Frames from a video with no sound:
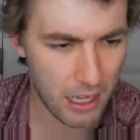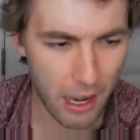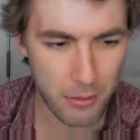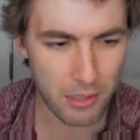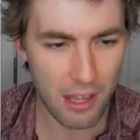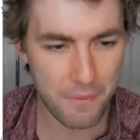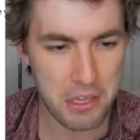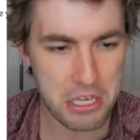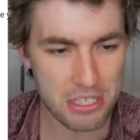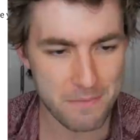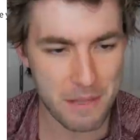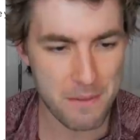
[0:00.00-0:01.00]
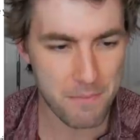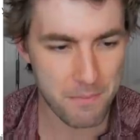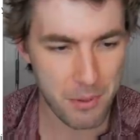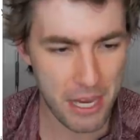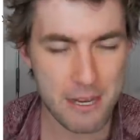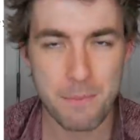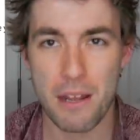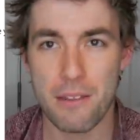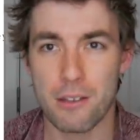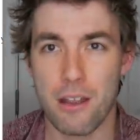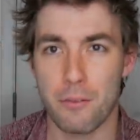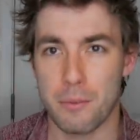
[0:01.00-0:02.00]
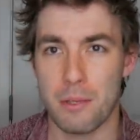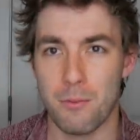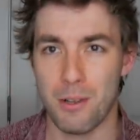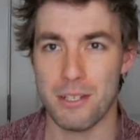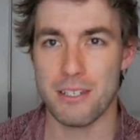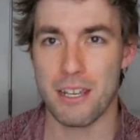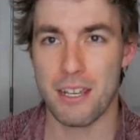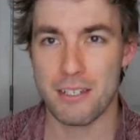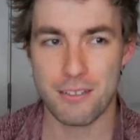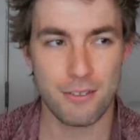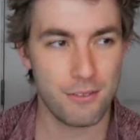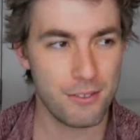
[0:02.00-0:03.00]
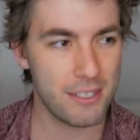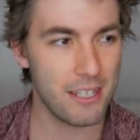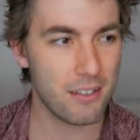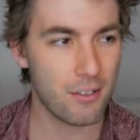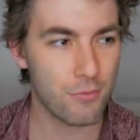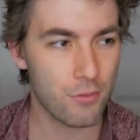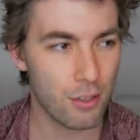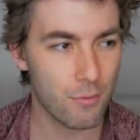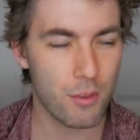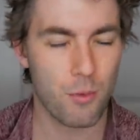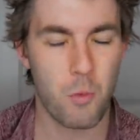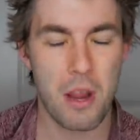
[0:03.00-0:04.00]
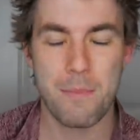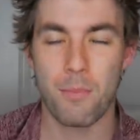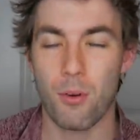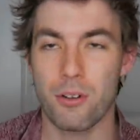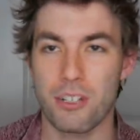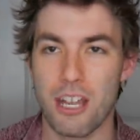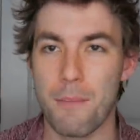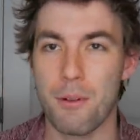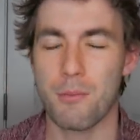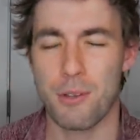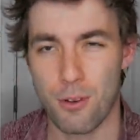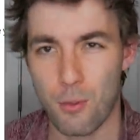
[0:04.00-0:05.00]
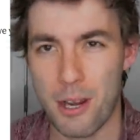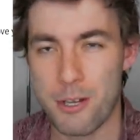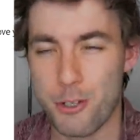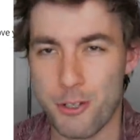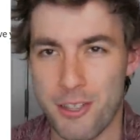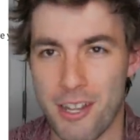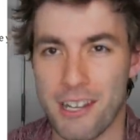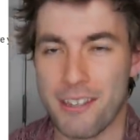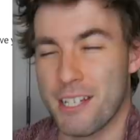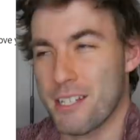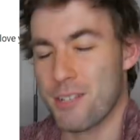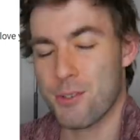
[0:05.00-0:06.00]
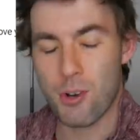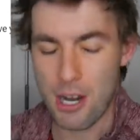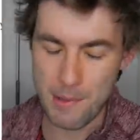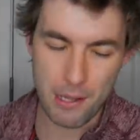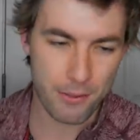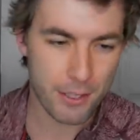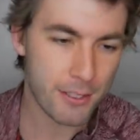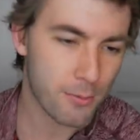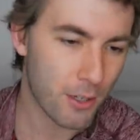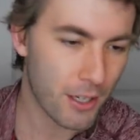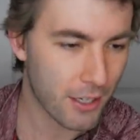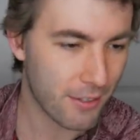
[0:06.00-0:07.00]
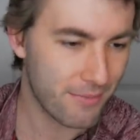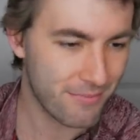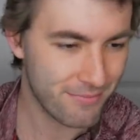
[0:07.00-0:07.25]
I would love to just be paid by the government one day to sit in a room with a whiteboard and come up with equations that I think describe how things work.